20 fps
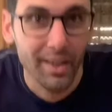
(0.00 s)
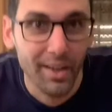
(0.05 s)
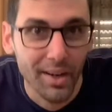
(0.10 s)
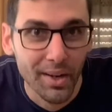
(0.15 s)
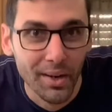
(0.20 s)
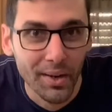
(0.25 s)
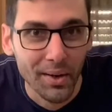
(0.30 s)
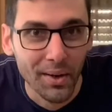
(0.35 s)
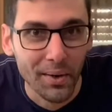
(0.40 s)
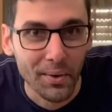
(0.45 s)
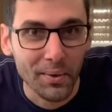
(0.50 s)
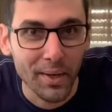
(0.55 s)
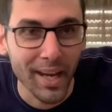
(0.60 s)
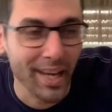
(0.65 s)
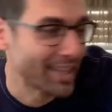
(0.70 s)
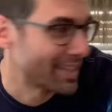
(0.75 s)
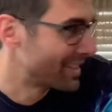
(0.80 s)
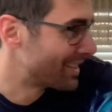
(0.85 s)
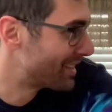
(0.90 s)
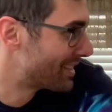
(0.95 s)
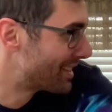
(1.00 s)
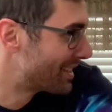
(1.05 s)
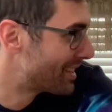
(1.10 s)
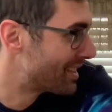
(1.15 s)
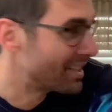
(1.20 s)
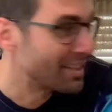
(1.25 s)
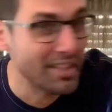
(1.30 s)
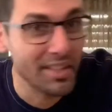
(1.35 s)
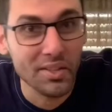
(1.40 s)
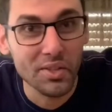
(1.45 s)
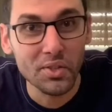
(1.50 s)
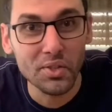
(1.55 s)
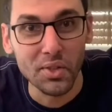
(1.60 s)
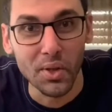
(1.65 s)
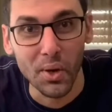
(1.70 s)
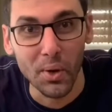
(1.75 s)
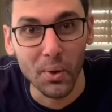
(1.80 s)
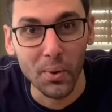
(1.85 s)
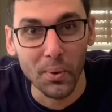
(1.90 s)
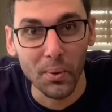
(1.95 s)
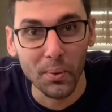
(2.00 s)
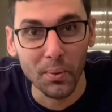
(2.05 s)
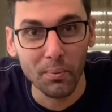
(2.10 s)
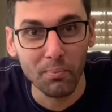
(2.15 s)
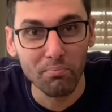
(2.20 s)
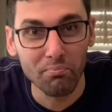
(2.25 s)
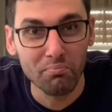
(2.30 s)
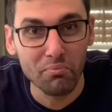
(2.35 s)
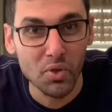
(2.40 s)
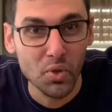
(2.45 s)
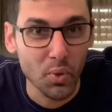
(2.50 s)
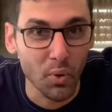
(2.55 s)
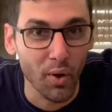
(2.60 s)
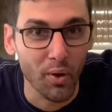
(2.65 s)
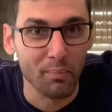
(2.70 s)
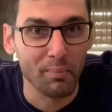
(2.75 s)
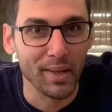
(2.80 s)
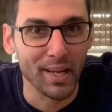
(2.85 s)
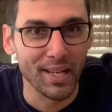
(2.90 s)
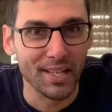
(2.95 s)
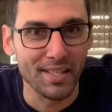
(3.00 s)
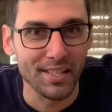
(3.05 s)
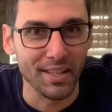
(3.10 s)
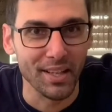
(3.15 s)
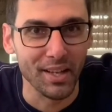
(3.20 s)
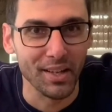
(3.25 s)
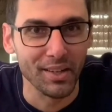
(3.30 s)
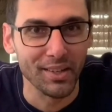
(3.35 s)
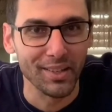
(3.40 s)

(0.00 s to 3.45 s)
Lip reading: Okay, so 12 minutes later,